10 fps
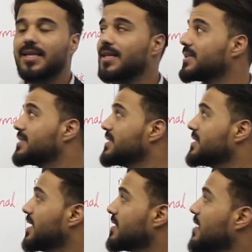let's see
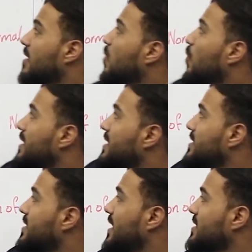that what is
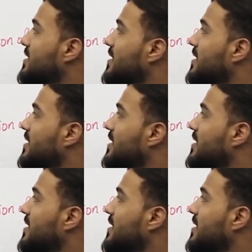tangent